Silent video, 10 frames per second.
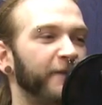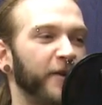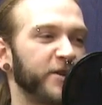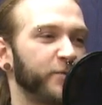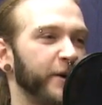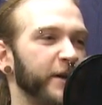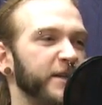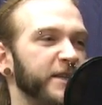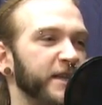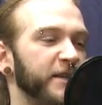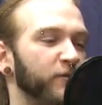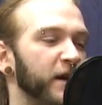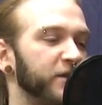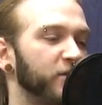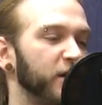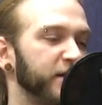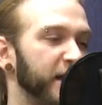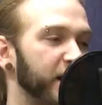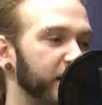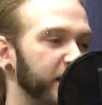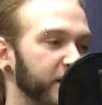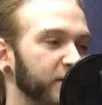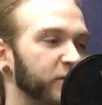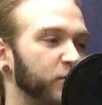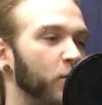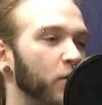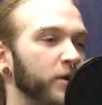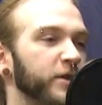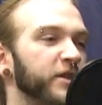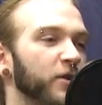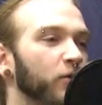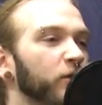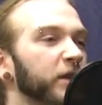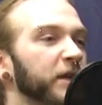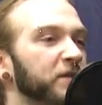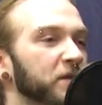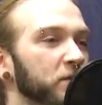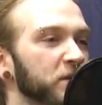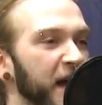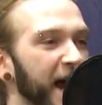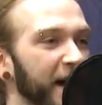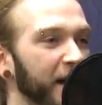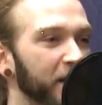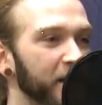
First, we're going to see restaurants that are geared towards solely infused dining.